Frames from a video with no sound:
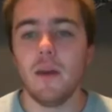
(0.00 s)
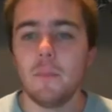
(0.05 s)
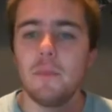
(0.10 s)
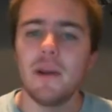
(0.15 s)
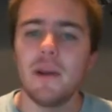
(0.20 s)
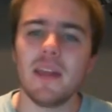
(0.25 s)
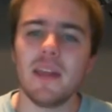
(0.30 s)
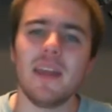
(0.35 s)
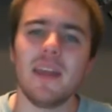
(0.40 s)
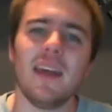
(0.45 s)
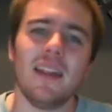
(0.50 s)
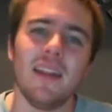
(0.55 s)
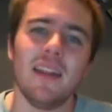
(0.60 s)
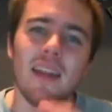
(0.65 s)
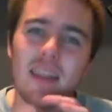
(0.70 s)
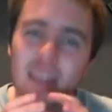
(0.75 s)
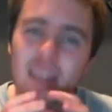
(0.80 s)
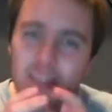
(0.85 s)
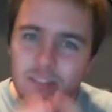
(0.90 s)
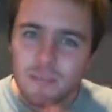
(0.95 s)
But again,
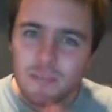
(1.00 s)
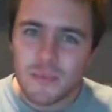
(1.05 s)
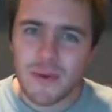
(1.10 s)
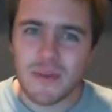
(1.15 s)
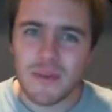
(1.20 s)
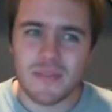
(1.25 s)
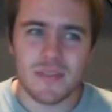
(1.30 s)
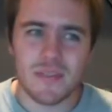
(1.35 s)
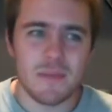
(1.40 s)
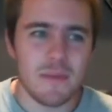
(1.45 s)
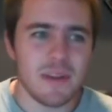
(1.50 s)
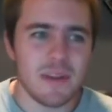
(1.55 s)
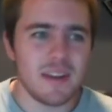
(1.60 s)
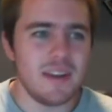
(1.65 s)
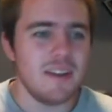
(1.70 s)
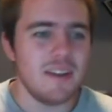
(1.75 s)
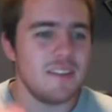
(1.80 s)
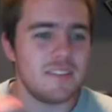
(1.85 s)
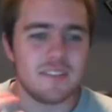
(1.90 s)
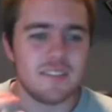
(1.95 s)
it gets away with it
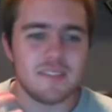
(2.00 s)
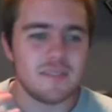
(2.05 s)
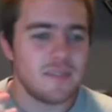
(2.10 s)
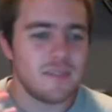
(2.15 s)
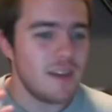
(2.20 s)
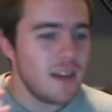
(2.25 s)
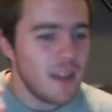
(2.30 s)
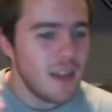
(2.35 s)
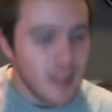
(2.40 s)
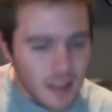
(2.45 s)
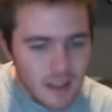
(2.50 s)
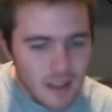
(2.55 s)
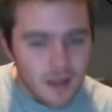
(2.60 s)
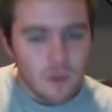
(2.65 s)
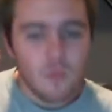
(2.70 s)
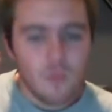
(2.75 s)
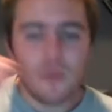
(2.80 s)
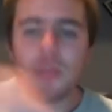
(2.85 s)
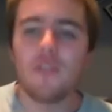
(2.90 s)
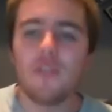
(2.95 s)
because
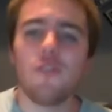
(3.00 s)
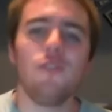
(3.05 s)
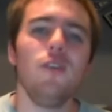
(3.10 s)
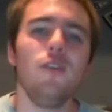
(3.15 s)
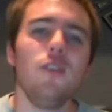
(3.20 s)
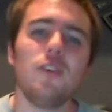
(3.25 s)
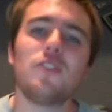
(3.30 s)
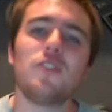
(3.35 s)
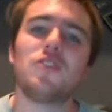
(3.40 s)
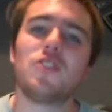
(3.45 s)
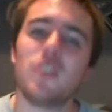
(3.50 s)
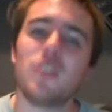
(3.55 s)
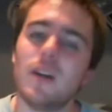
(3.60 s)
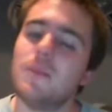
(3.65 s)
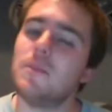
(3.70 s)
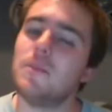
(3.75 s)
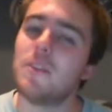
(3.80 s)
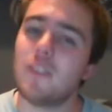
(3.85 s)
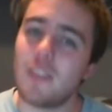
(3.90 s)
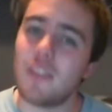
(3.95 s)
with the certain
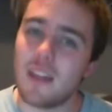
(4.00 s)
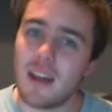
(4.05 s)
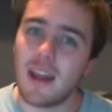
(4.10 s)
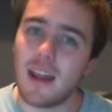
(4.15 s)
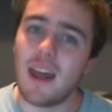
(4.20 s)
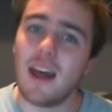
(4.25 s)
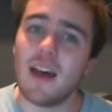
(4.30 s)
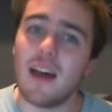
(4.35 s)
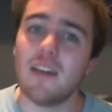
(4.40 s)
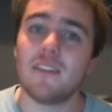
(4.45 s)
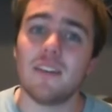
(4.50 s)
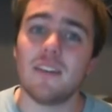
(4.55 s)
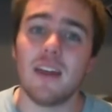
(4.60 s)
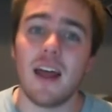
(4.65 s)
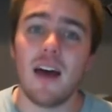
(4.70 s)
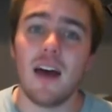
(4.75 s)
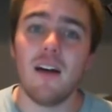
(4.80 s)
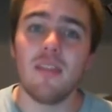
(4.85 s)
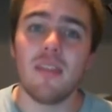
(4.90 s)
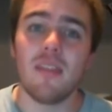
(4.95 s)
subject that it has and
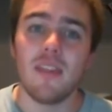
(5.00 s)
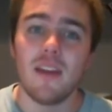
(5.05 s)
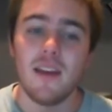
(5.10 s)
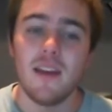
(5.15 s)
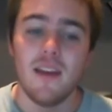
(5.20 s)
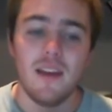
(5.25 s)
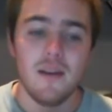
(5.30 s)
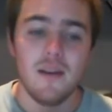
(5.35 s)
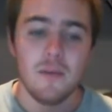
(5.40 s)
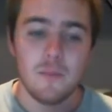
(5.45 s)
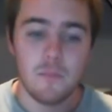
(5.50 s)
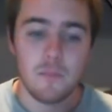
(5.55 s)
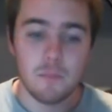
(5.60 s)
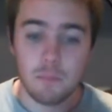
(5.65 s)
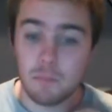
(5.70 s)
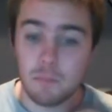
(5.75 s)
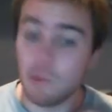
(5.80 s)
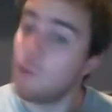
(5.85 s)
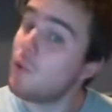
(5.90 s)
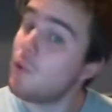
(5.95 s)
how they
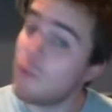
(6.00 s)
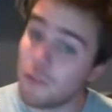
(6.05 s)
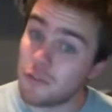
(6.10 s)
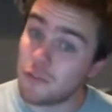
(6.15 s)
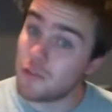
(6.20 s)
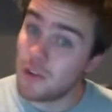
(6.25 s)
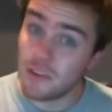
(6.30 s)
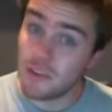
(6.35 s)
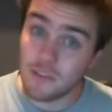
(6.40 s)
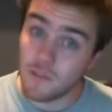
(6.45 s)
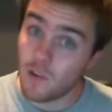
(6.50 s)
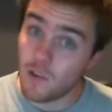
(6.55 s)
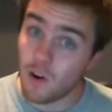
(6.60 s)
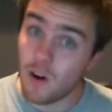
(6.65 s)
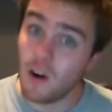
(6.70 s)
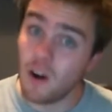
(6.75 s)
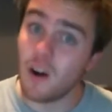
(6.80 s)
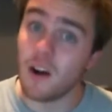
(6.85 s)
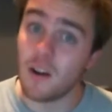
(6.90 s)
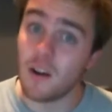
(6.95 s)
pull the strings of your
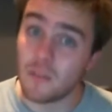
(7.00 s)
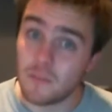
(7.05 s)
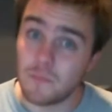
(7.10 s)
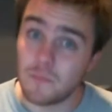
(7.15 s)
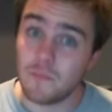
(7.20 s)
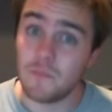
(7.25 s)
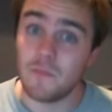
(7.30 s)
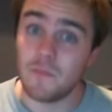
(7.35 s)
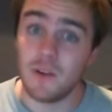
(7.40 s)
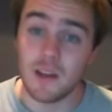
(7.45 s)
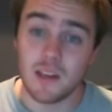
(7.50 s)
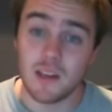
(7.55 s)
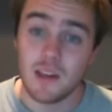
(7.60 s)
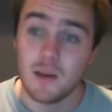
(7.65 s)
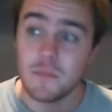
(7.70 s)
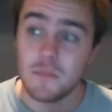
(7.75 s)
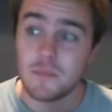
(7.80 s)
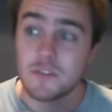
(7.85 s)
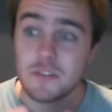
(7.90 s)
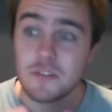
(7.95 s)
heart when it
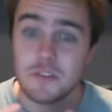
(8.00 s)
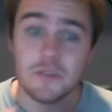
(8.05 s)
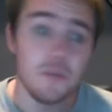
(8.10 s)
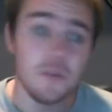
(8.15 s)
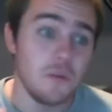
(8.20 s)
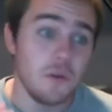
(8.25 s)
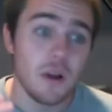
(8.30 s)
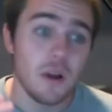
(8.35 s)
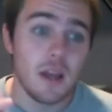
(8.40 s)
comes to